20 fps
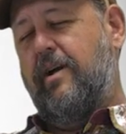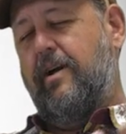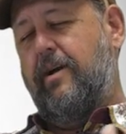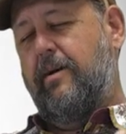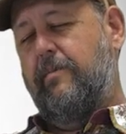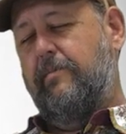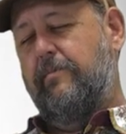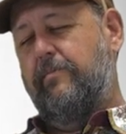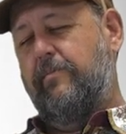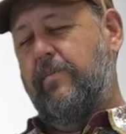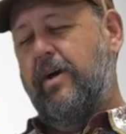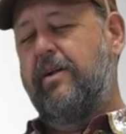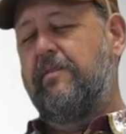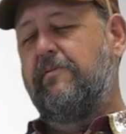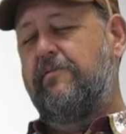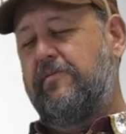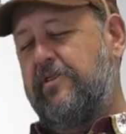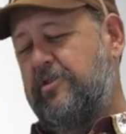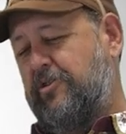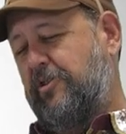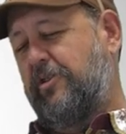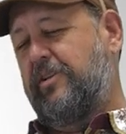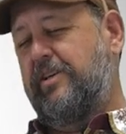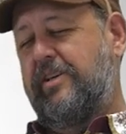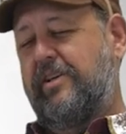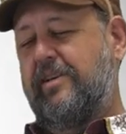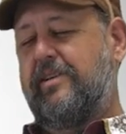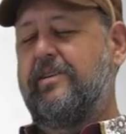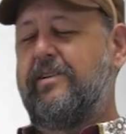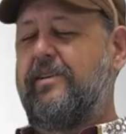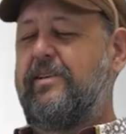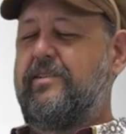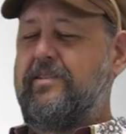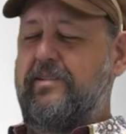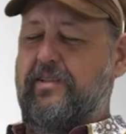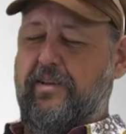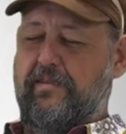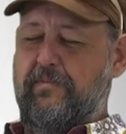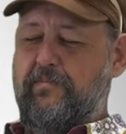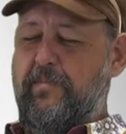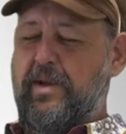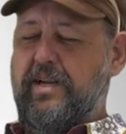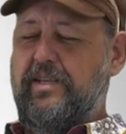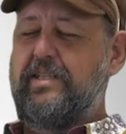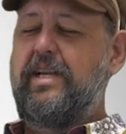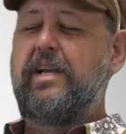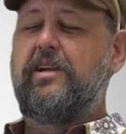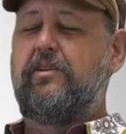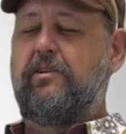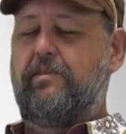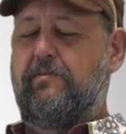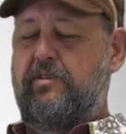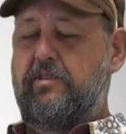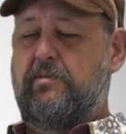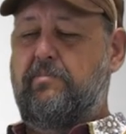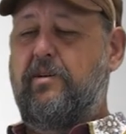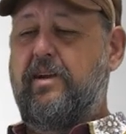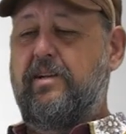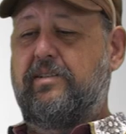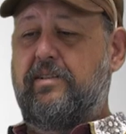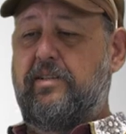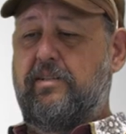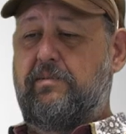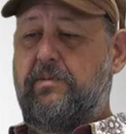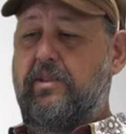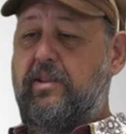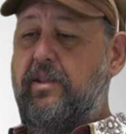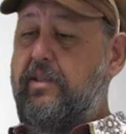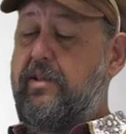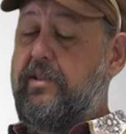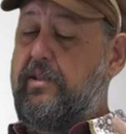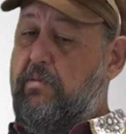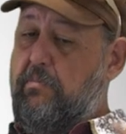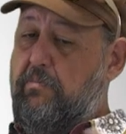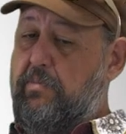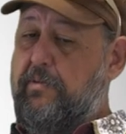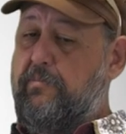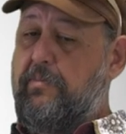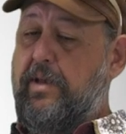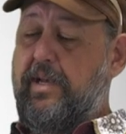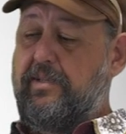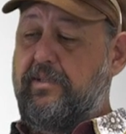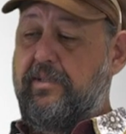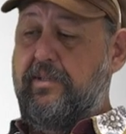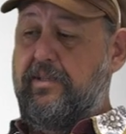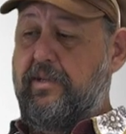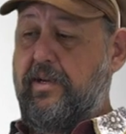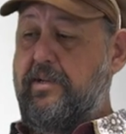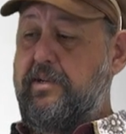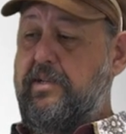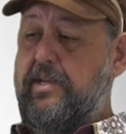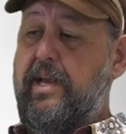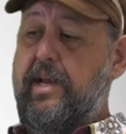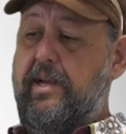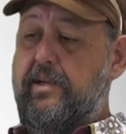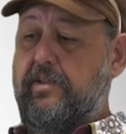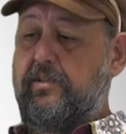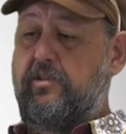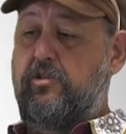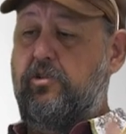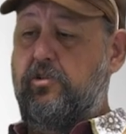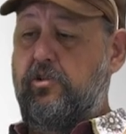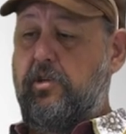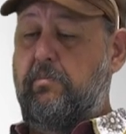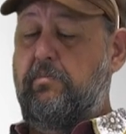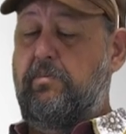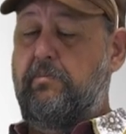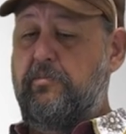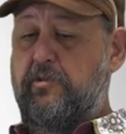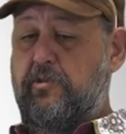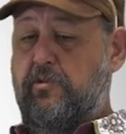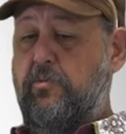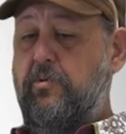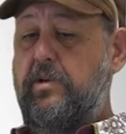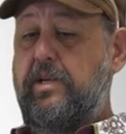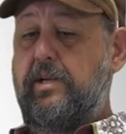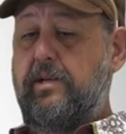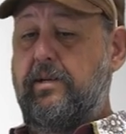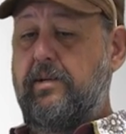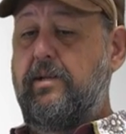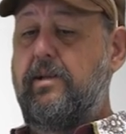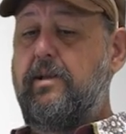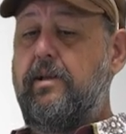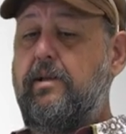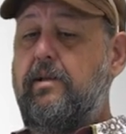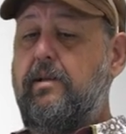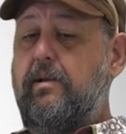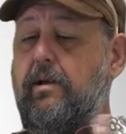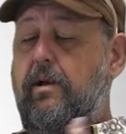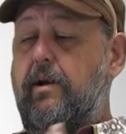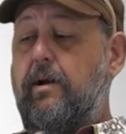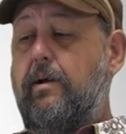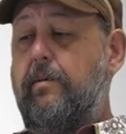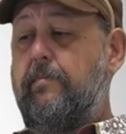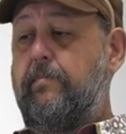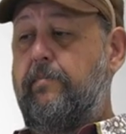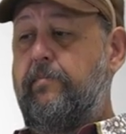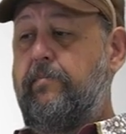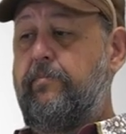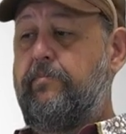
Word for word: um, unofficially is the maintainer of this process, but the thing that B I M hasn't done yet is jump between um,